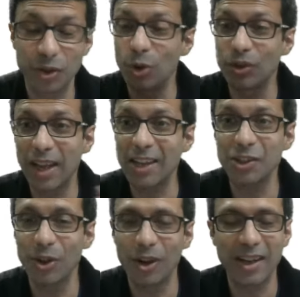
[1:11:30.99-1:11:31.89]
Oh, thanks a
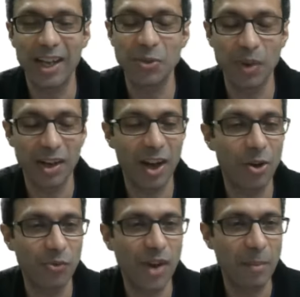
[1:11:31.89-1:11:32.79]
lot, guys. We are now
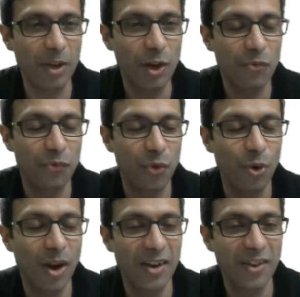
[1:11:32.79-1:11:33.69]
a family of four
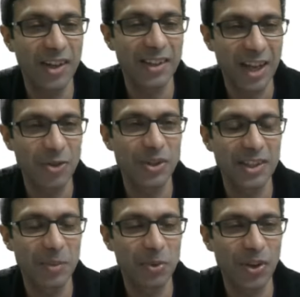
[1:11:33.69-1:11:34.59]
hundred thousand
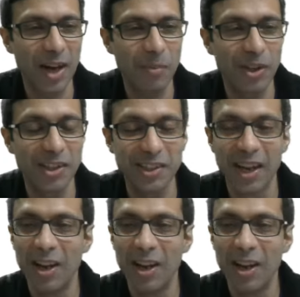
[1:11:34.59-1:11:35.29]
subscribers.